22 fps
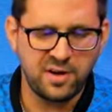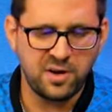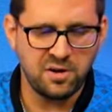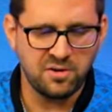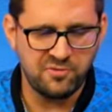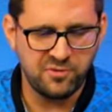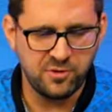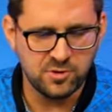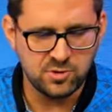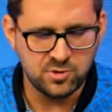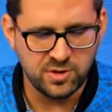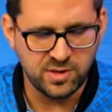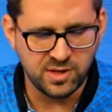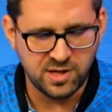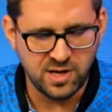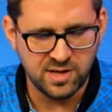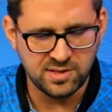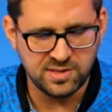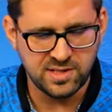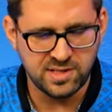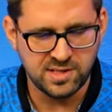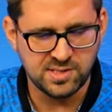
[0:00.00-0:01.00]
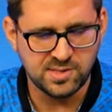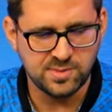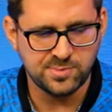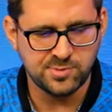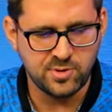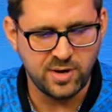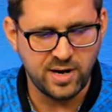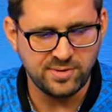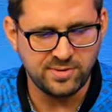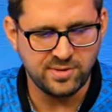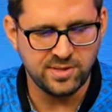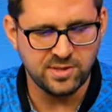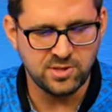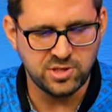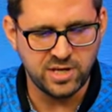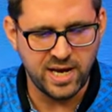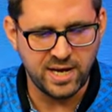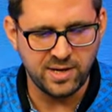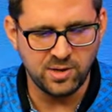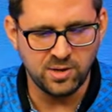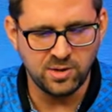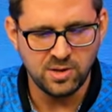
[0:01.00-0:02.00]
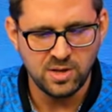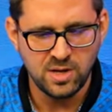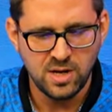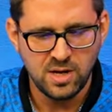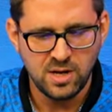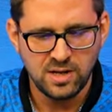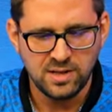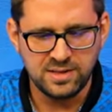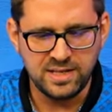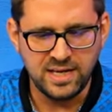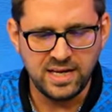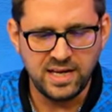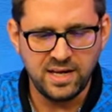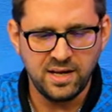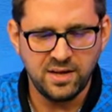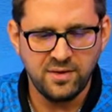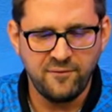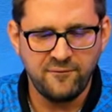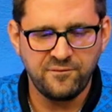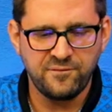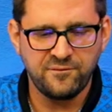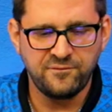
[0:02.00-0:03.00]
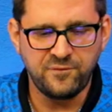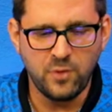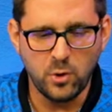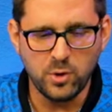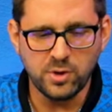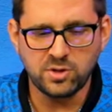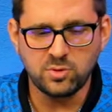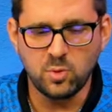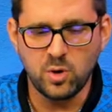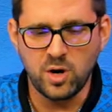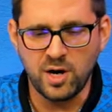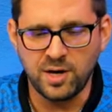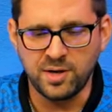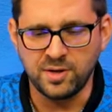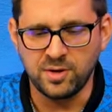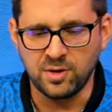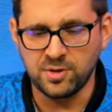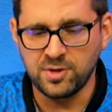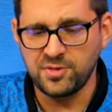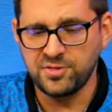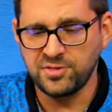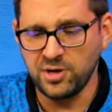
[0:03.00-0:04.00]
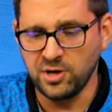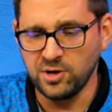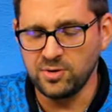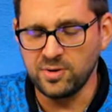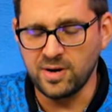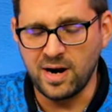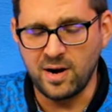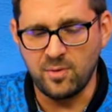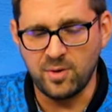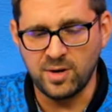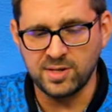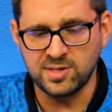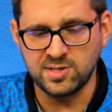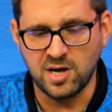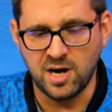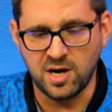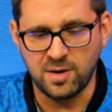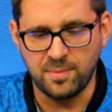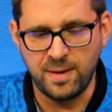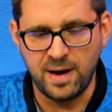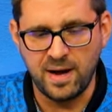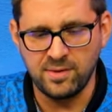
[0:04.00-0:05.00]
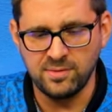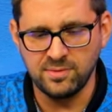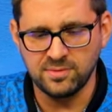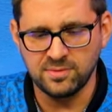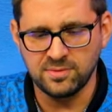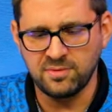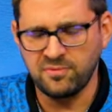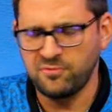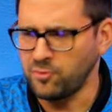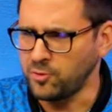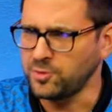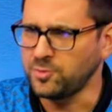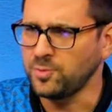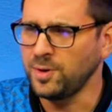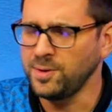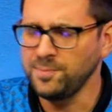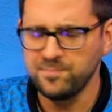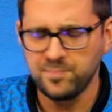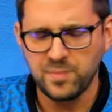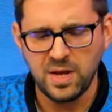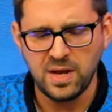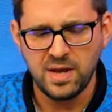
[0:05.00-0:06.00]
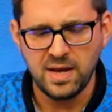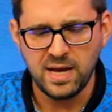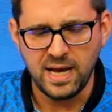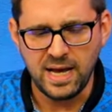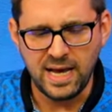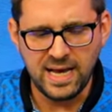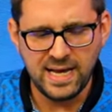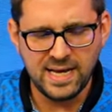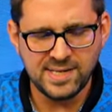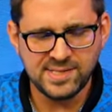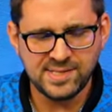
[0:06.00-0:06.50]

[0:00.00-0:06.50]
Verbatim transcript: if you enjoy the content and subscribe to the channel. The fourth one, or the third one I want to talk about, the fourth one, is